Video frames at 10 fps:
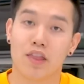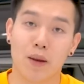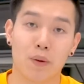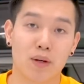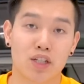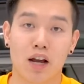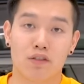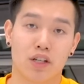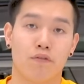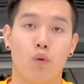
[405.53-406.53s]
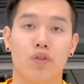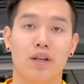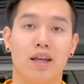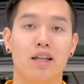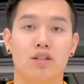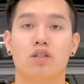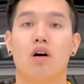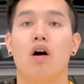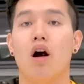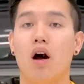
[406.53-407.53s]
That pretty much covers it for the
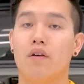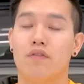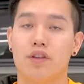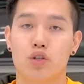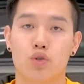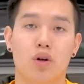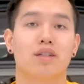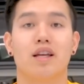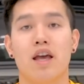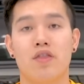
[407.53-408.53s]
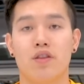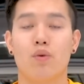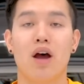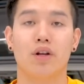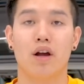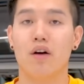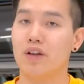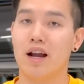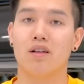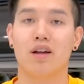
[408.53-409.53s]
install of the struts and the routing of
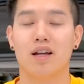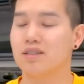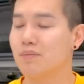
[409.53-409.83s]
the airlines.